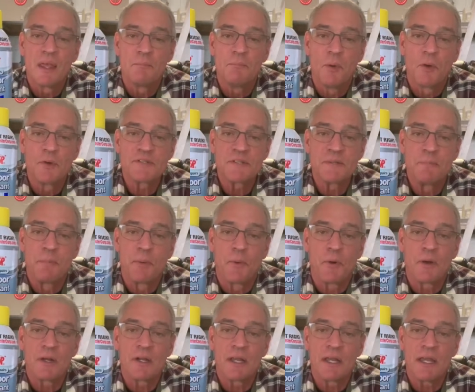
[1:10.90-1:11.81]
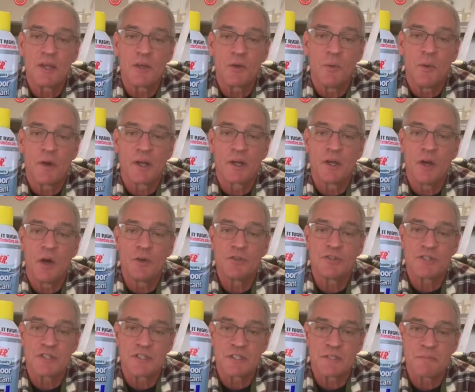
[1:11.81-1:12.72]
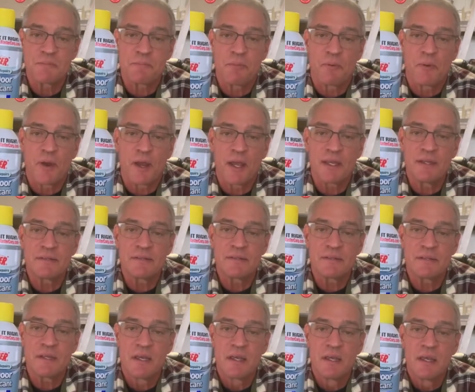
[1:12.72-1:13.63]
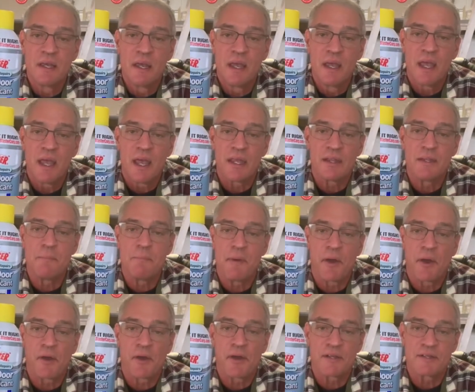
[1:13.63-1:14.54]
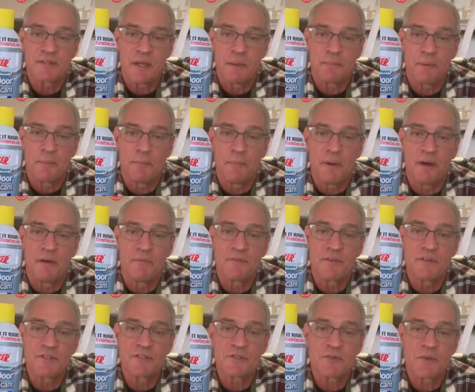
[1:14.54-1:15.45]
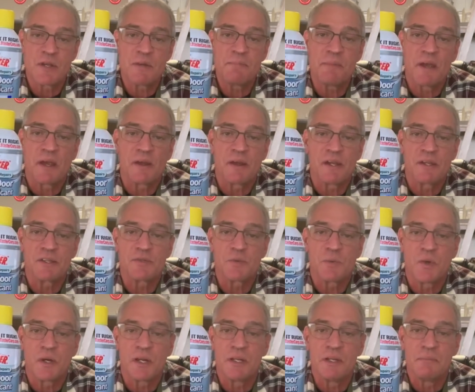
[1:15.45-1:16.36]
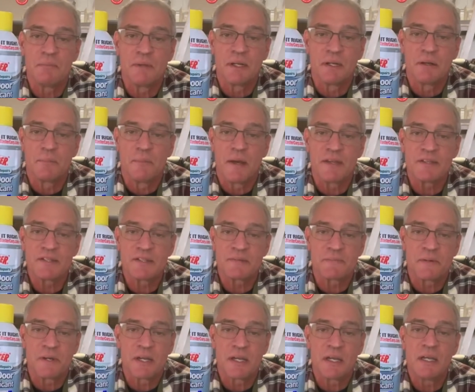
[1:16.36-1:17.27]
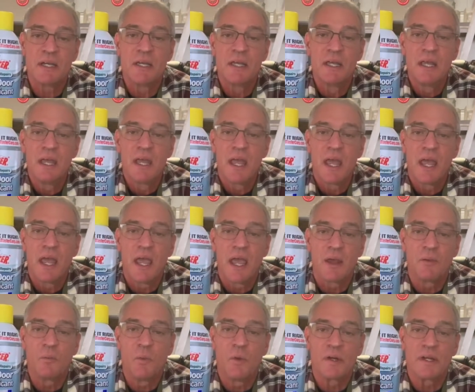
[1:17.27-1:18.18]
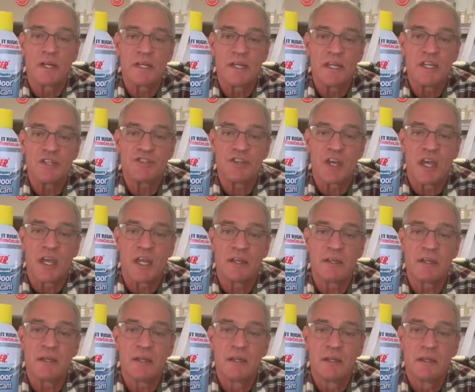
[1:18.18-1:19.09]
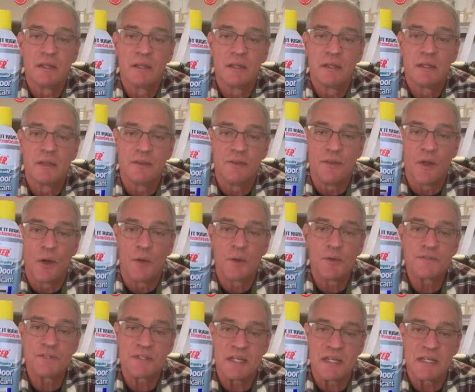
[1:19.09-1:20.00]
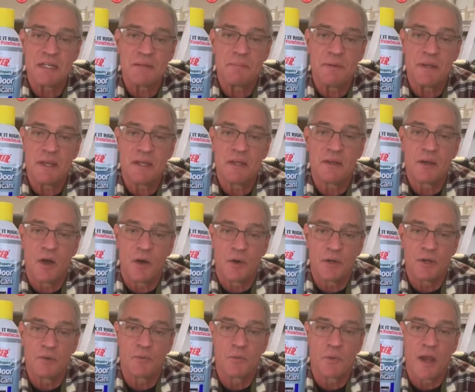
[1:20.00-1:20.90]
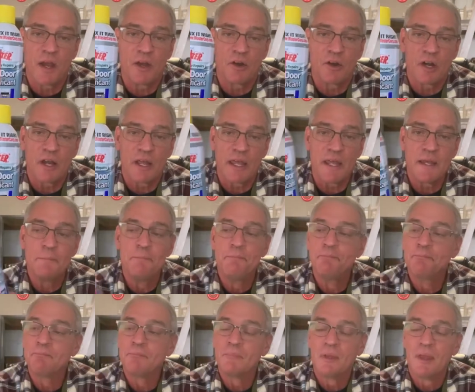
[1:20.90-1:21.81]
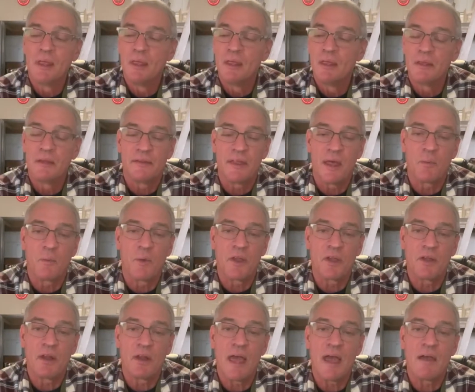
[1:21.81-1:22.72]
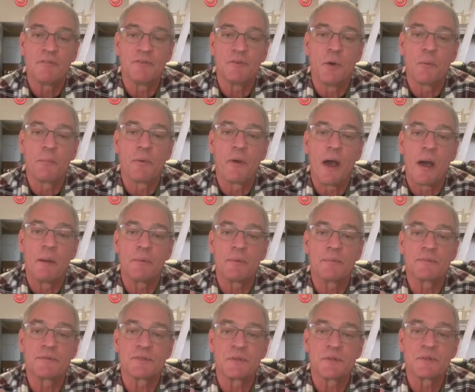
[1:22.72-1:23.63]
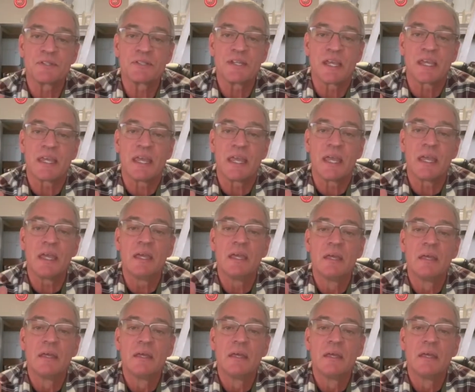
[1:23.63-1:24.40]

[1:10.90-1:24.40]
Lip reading: Most importantly, you want to coat your springs and the bearings up above. There's 3 bearings, one in the middle by the spring and one on each end. Those need to be coated regularly. That way you'll have no problems, no sticking.